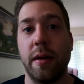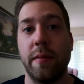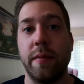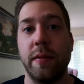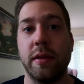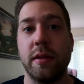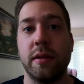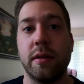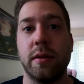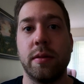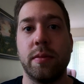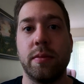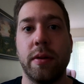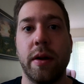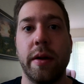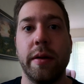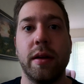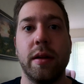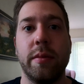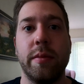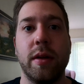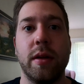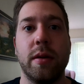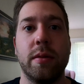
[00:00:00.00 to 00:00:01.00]
It's probably
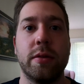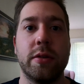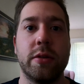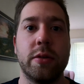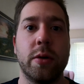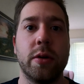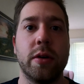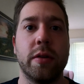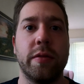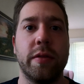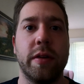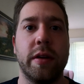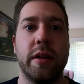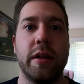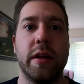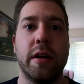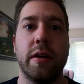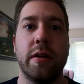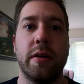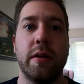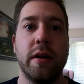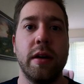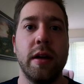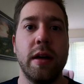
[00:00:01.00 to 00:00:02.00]
going to be a shorter
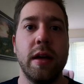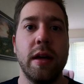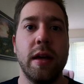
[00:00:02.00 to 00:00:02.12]
video.